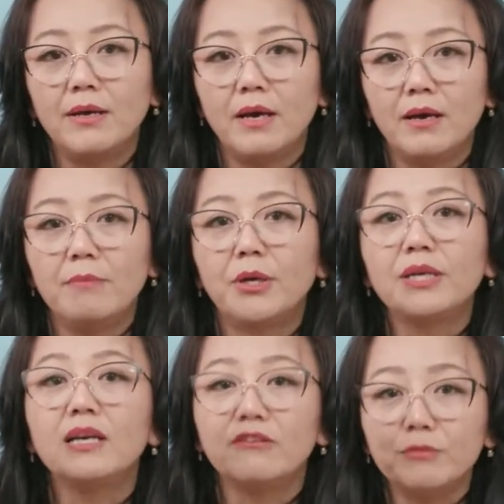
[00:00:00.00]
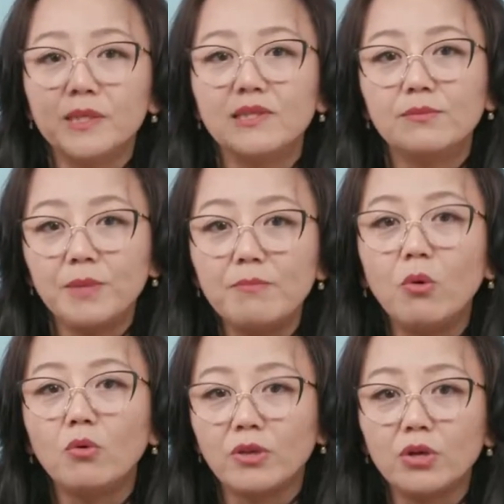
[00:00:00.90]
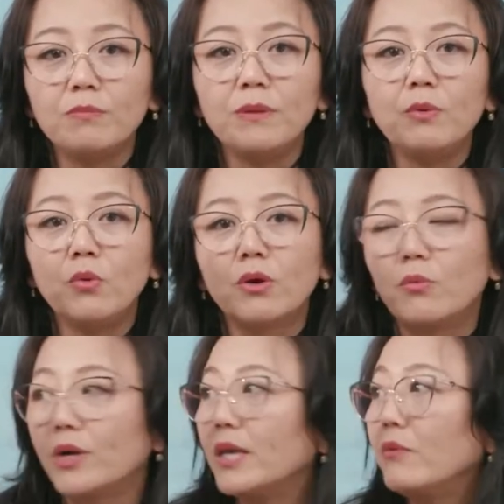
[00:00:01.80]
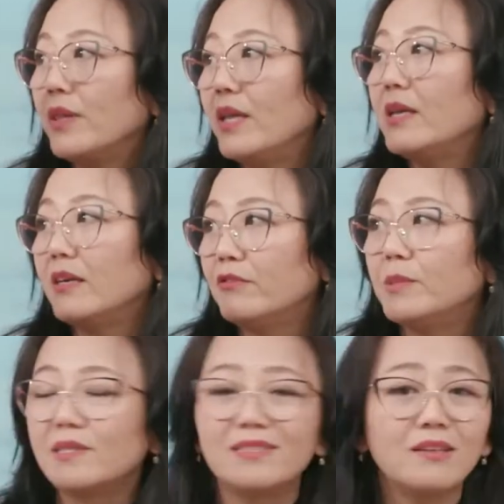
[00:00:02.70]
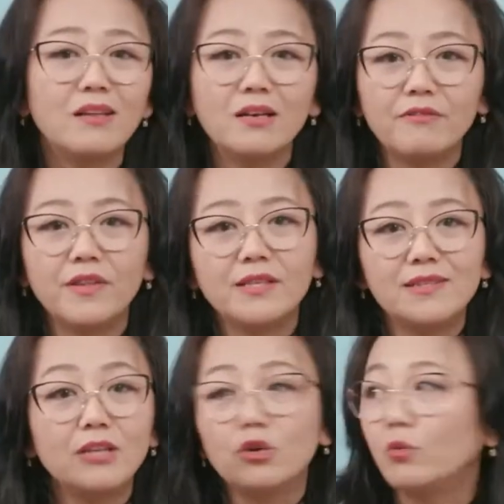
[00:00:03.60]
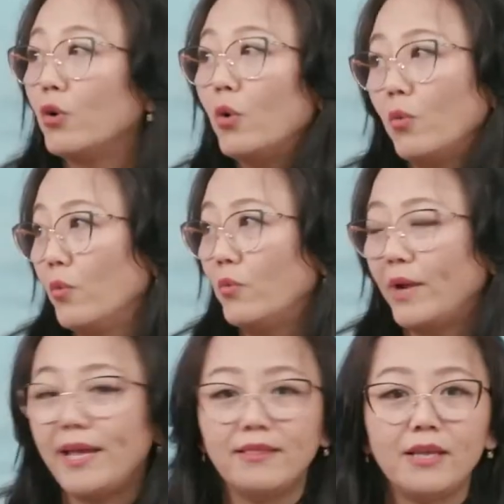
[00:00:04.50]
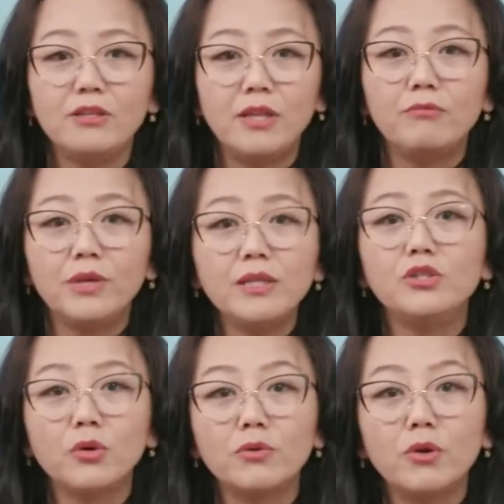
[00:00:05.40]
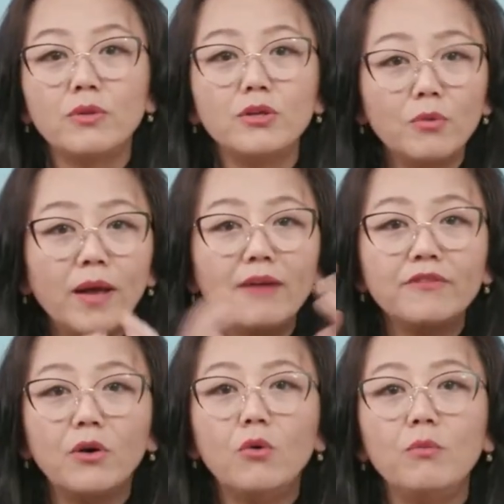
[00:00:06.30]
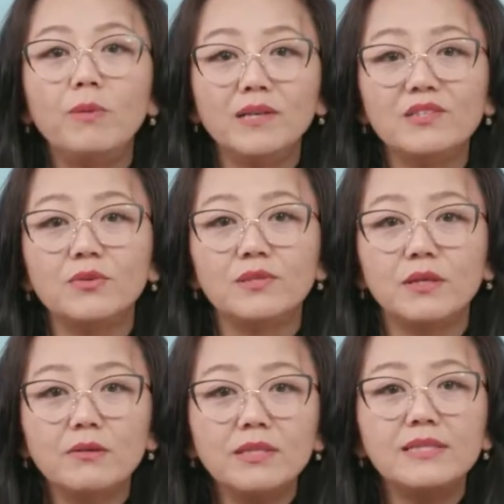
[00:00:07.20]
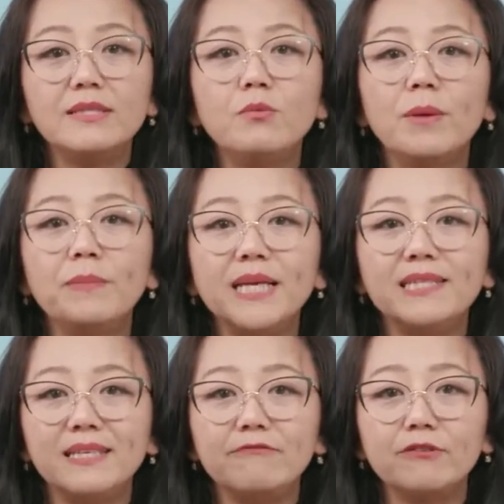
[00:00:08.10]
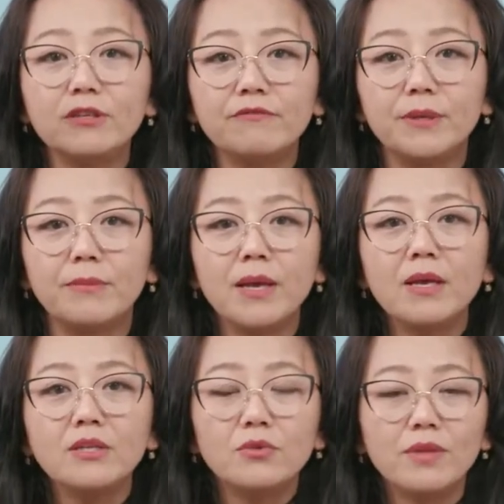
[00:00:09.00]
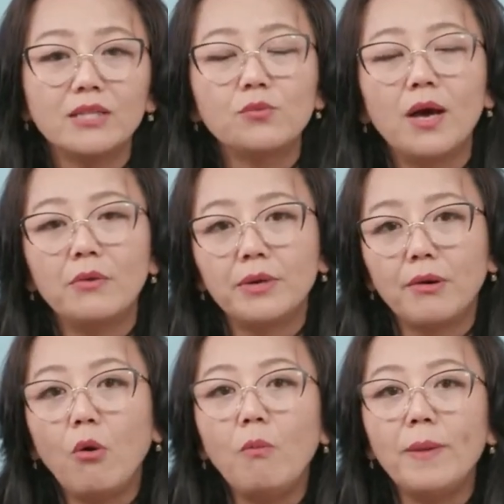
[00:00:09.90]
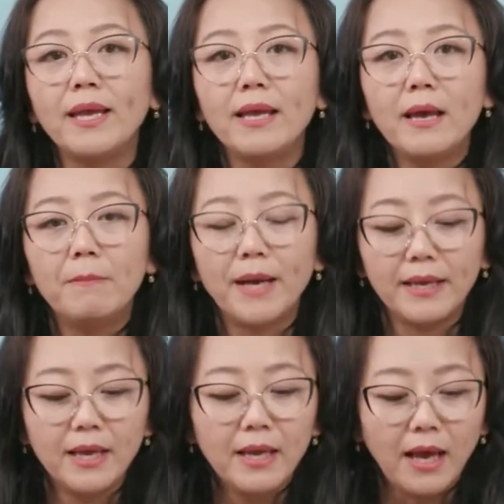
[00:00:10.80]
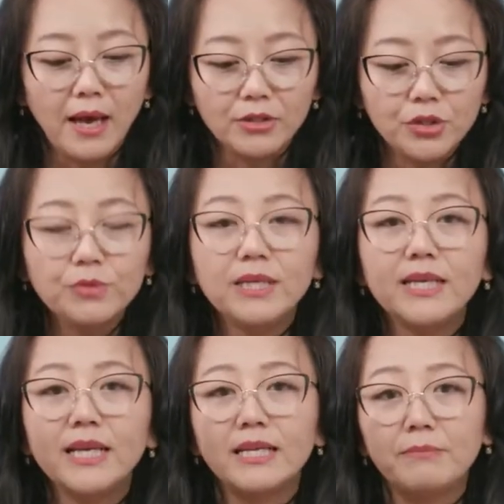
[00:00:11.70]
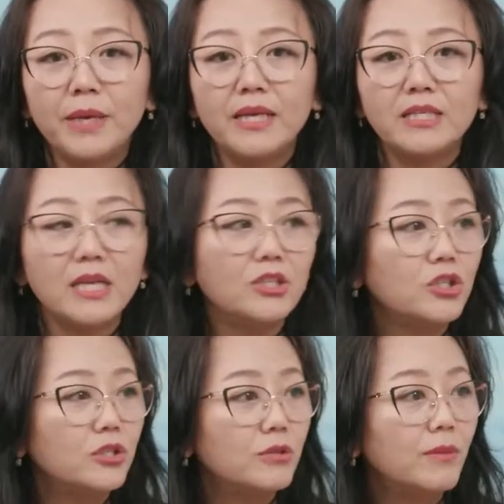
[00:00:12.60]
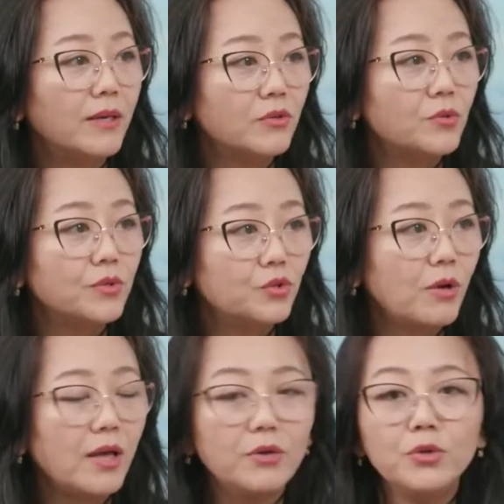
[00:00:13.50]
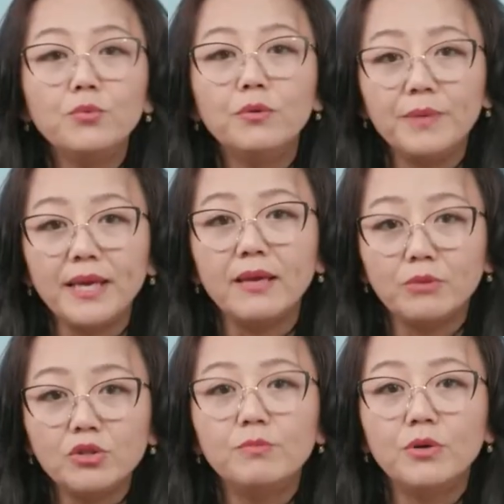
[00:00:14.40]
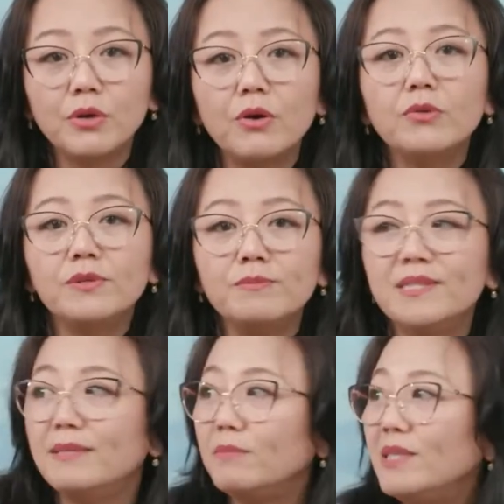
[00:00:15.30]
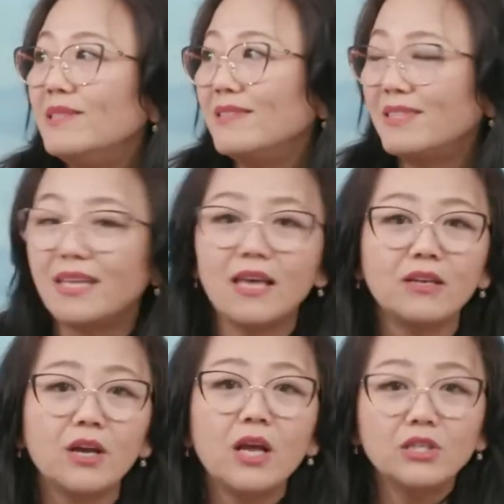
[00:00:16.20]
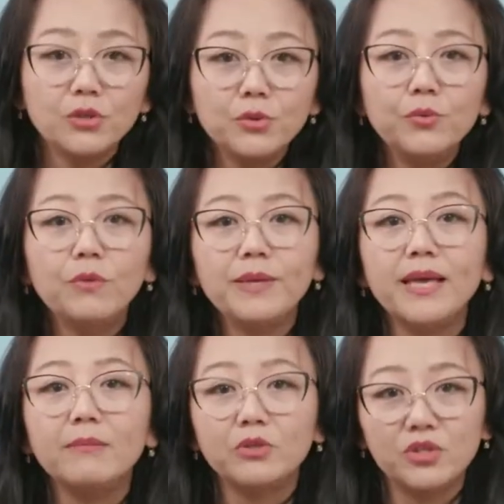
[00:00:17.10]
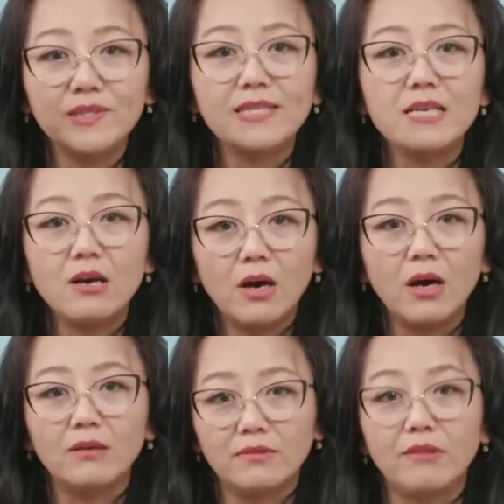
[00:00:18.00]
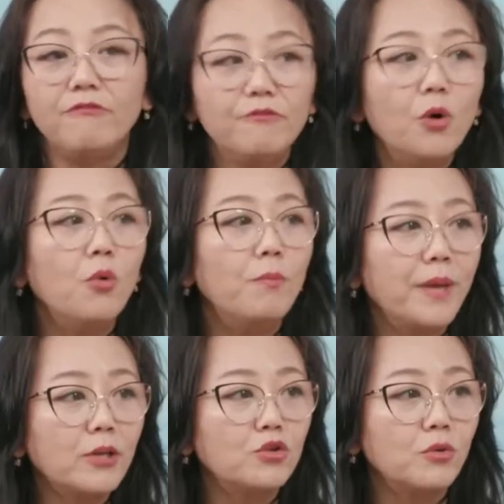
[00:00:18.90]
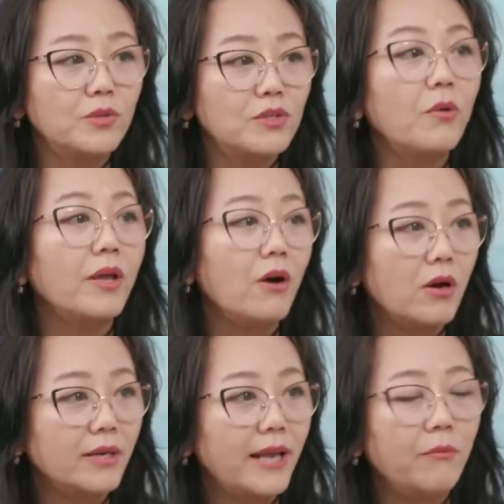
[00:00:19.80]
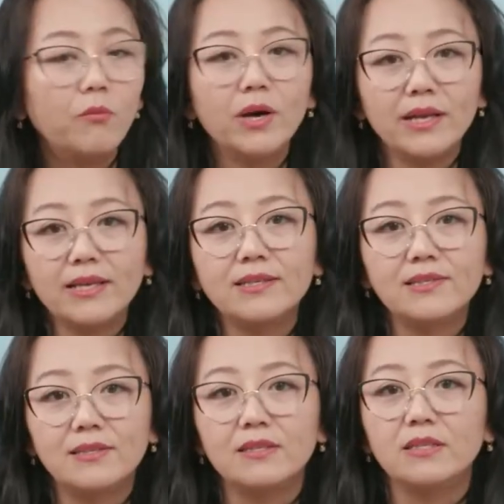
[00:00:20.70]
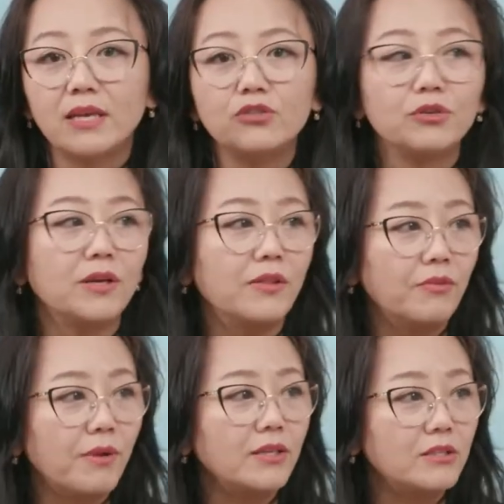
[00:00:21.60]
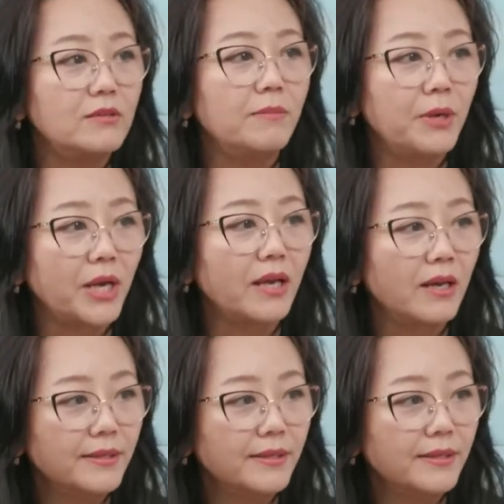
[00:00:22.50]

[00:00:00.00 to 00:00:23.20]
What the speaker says: American governments, the good people who are working within governments, because a lot of things they don't know, right? They really don't know. They don't have the whole puzzles. They only see one piece in front of them. So that's why we're hoping by tuning in and pay attention to Miles Guo's trial, you will be able to put all those missing pieces together. So you will be able to see the full picture, what's going on, and what is the danger and threat to America.